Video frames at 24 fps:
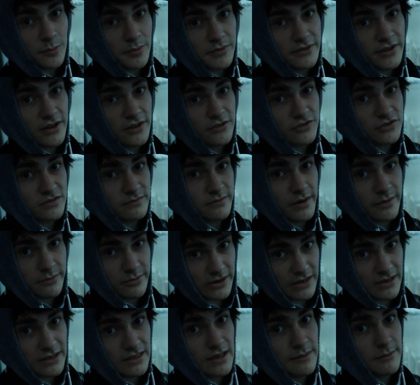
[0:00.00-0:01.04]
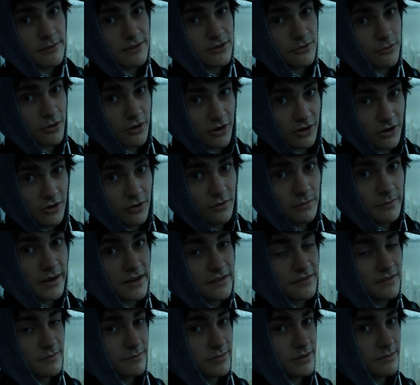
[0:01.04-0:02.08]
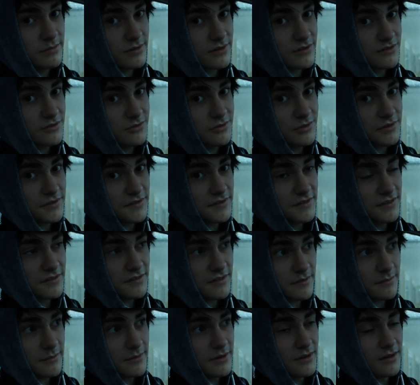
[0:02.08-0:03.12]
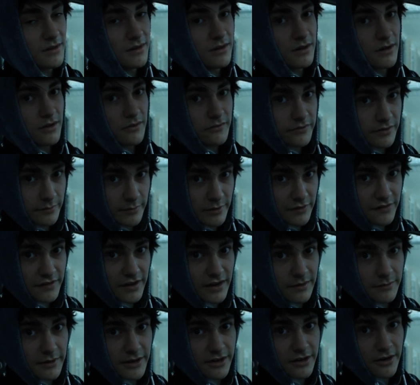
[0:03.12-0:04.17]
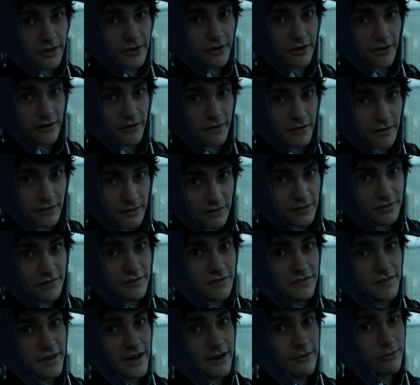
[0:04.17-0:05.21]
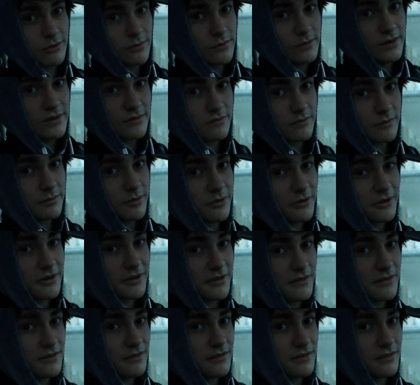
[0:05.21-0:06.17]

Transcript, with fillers: potential by bringing them into our own Madison Public Schools system. From inside of my car, this is Zach Ruiz reporting.